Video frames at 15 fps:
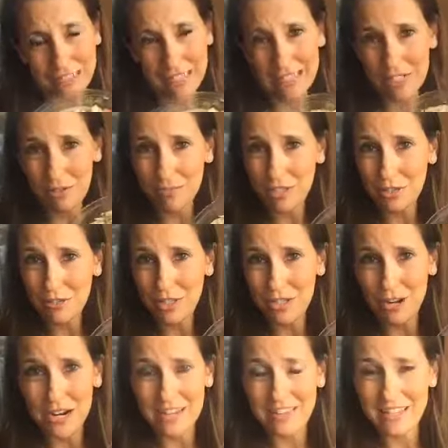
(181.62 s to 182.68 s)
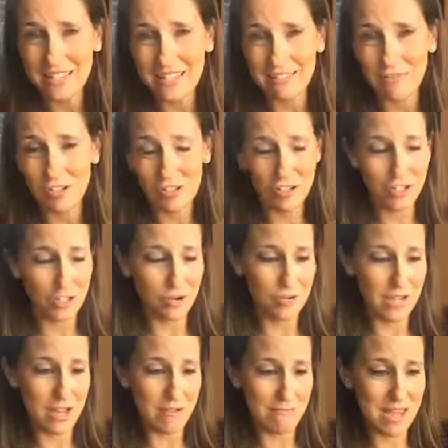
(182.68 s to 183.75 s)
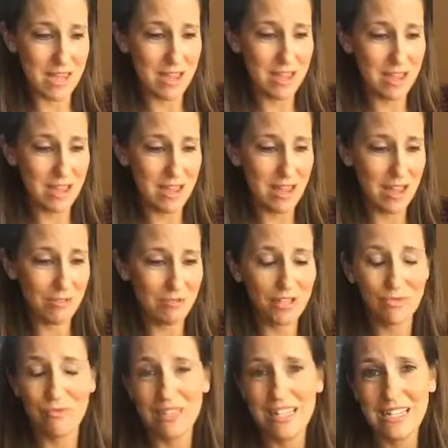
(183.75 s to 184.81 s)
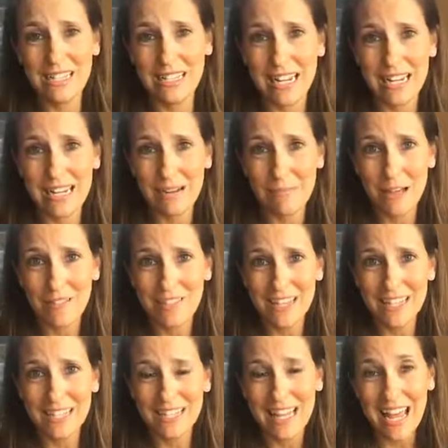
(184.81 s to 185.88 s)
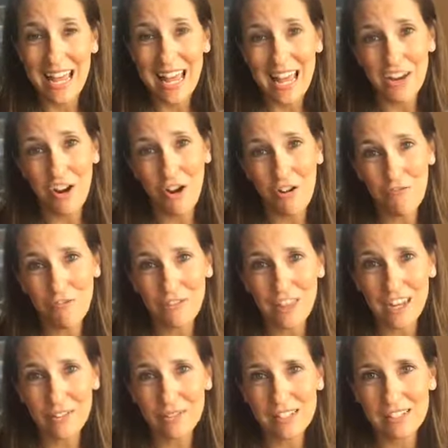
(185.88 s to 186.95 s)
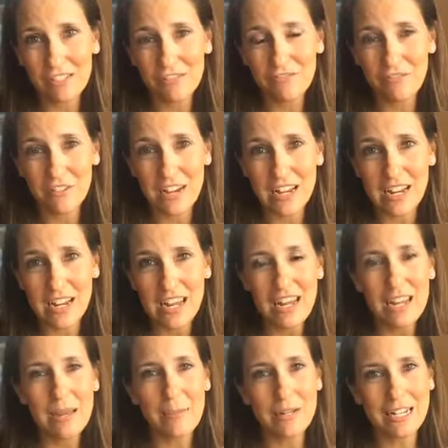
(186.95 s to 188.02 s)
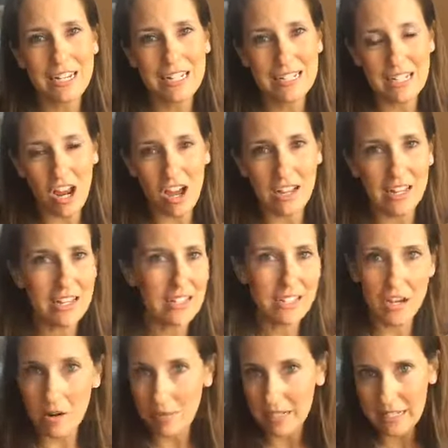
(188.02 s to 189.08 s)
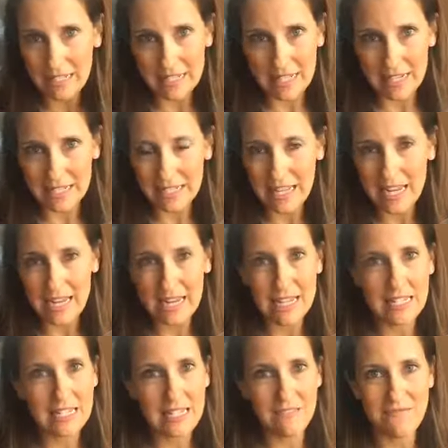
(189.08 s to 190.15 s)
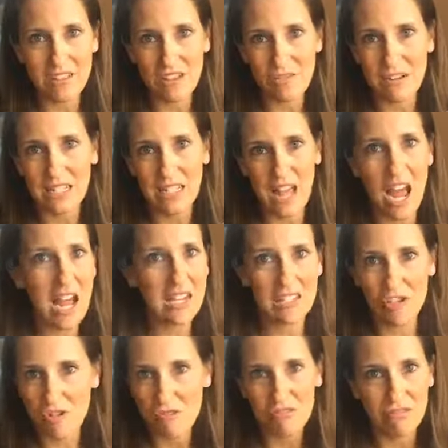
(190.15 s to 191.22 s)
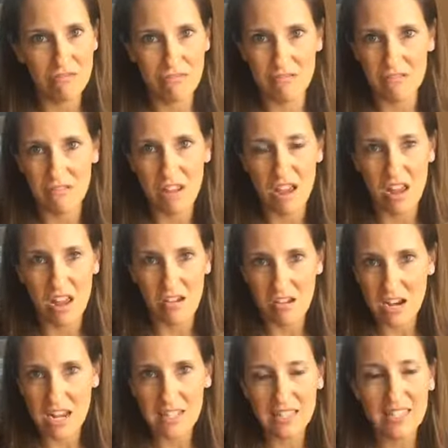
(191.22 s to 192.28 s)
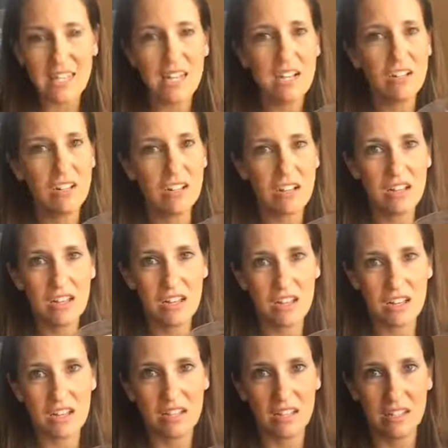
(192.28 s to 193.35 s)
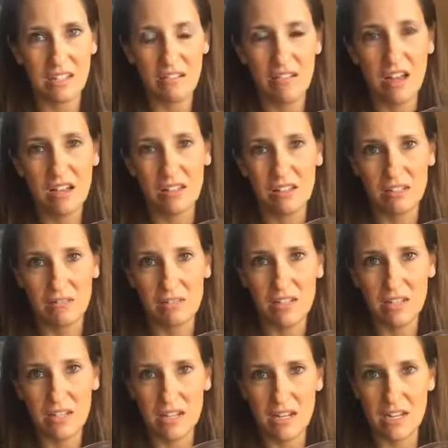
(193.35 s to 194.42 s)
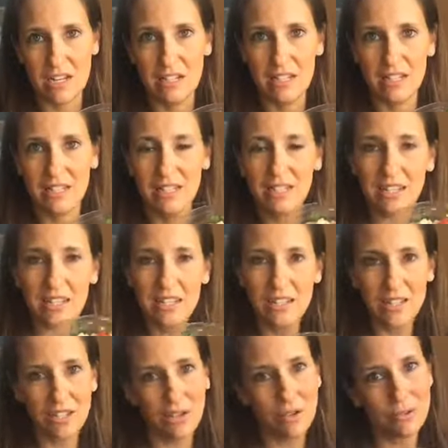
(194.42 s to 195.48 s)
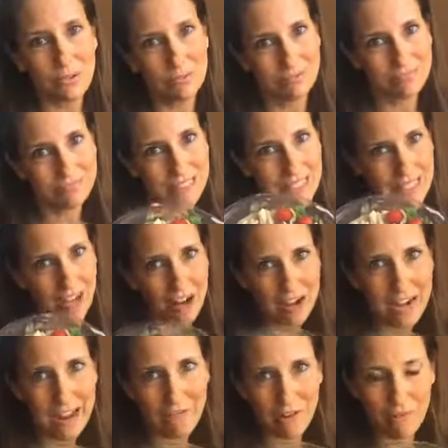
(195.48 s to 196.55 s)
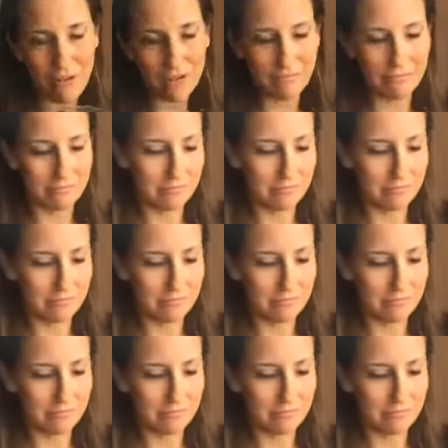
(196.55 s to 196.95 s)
in it, so I'm so sorry. This looks so yummy. I was really excited about this and hopeful that it was gluten-free, but it is not. And Starbucks does not say it is, even though it has no gluten ingredients in it, it still has gluten in it. So, sorry everyone.